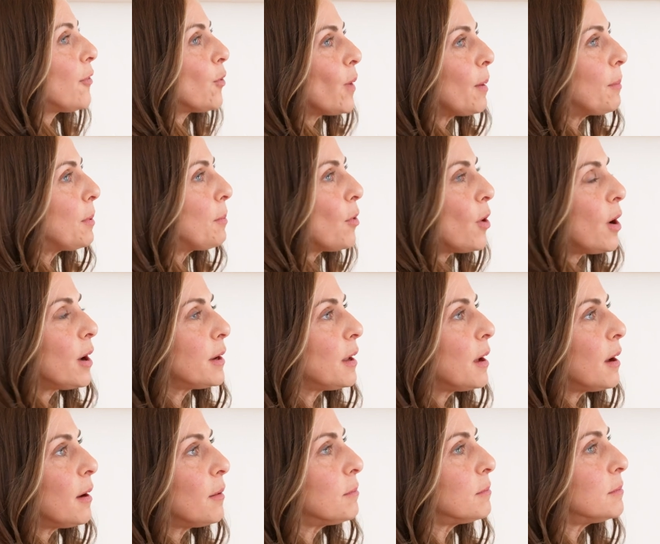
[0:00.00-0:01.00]
the Rebbe brought
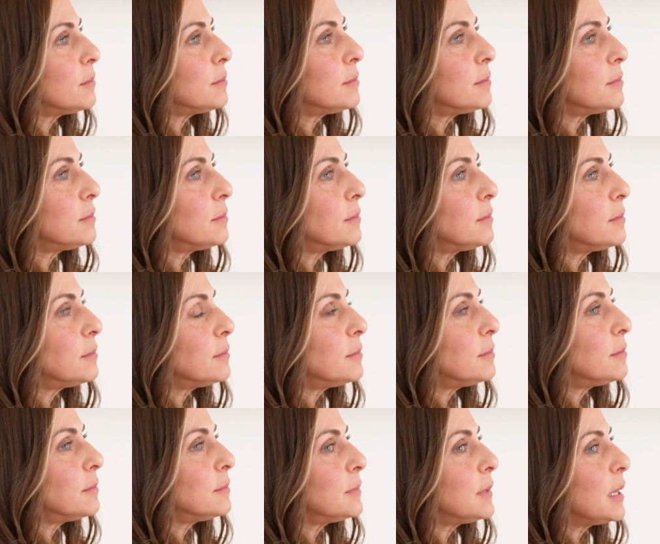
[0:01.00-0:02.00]

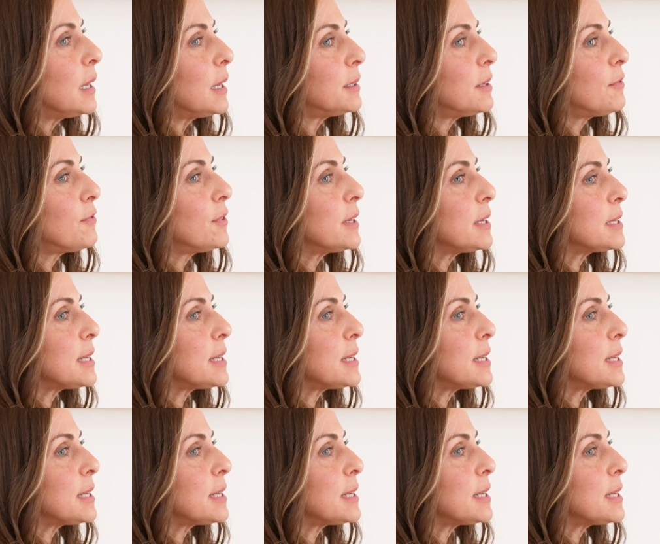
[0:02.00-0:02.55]
a different